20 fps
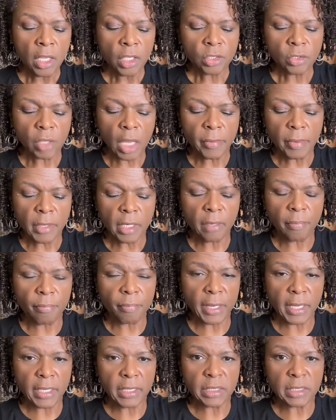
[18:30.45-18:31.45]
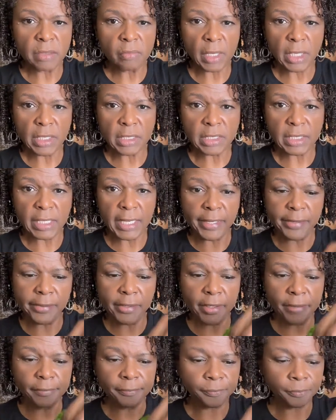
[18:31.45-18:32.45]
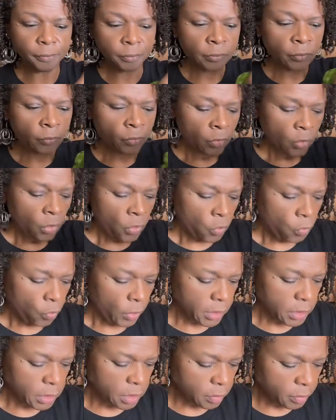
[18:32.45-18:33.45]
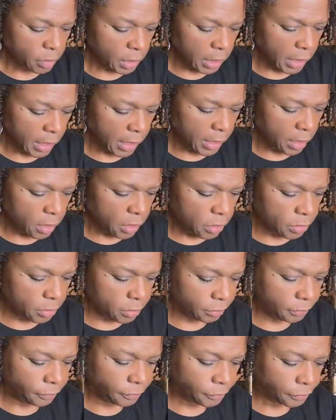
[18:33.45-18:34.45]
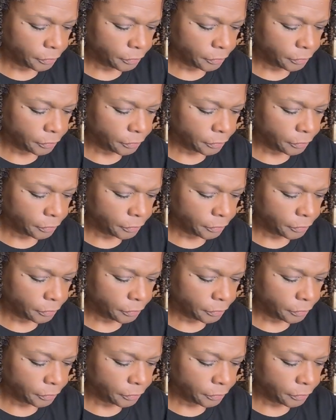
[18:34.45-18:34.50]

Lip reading: So I'm gonna base my salad with some kale.